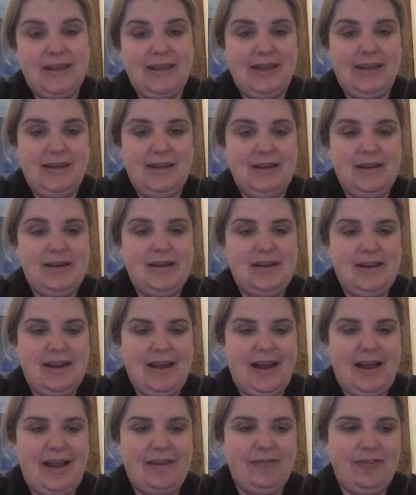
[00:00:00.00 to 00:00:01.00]
And
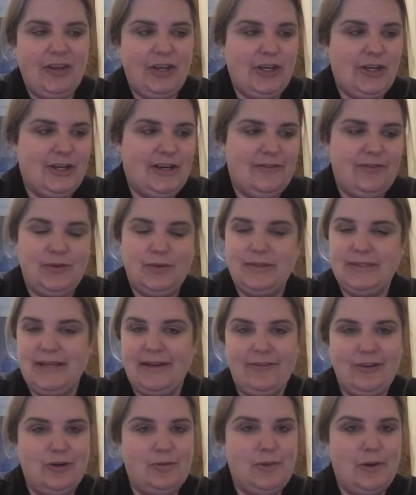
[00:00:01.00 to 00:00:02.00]
I figured if there was
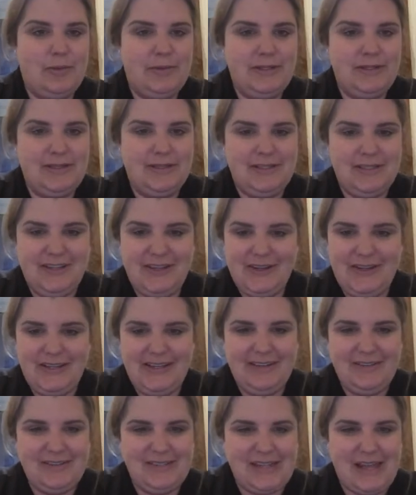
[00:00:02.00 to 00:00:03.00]
ever a moment to do it,
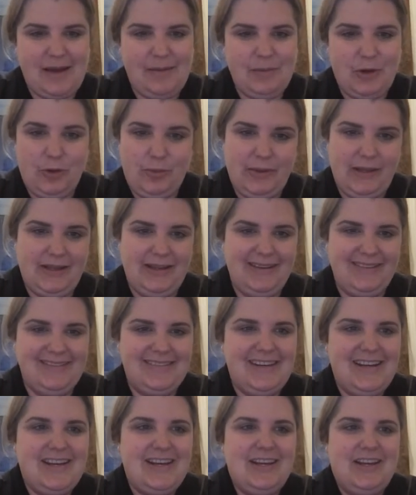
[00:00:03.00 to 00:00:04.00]
it was that moment.
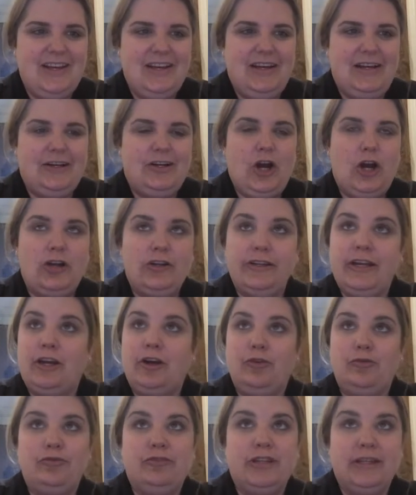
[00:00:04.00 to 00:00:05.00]
Carl and I
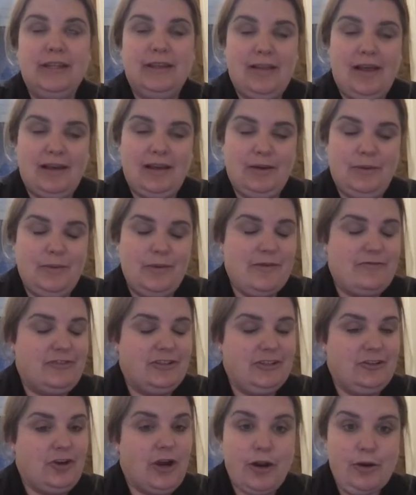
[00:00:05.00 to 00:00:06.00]
are really lucky. We have an
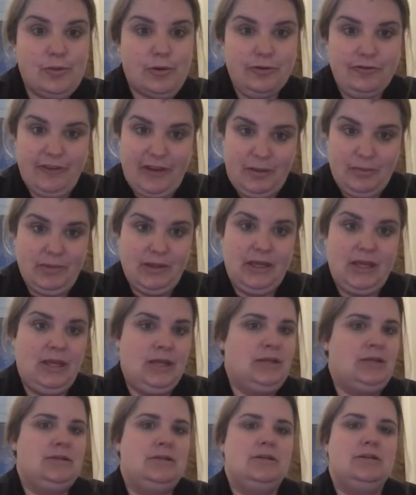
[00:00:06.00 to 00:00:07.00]
incredible family
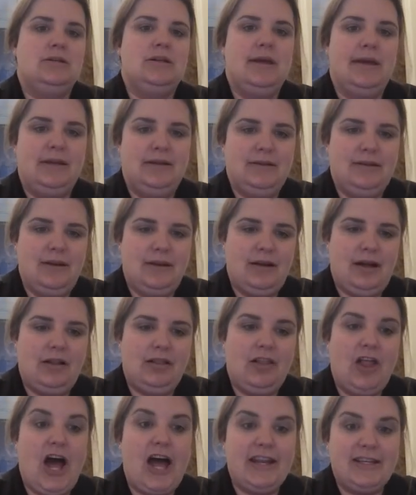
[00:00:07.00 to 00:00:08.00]
and a
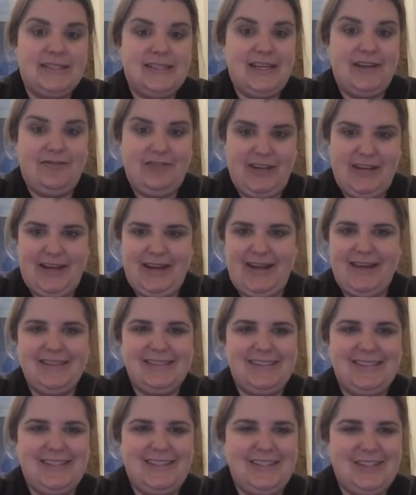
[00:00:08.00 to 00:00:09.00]
lot of safety
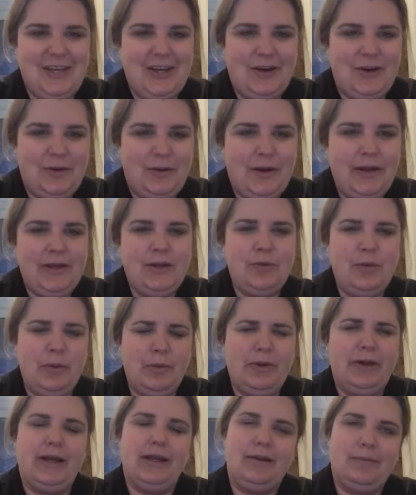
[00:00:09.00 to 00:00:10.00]
nets. So I knew we
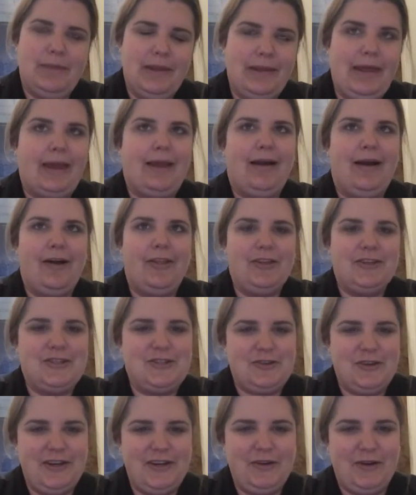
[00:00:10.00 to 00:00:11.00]
weren't going to be on the
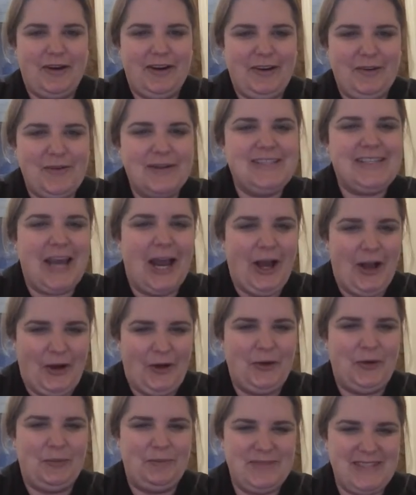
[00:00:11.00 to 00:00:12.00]
street corner, which
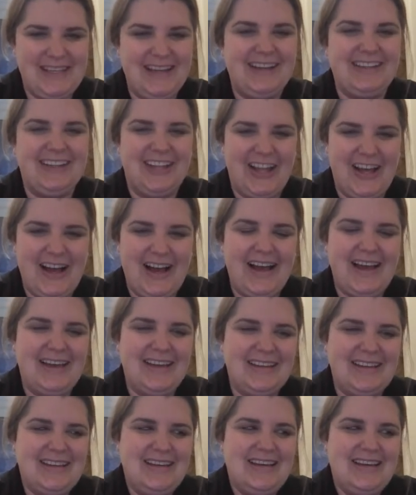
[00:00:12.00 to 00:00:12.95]
helped a lot.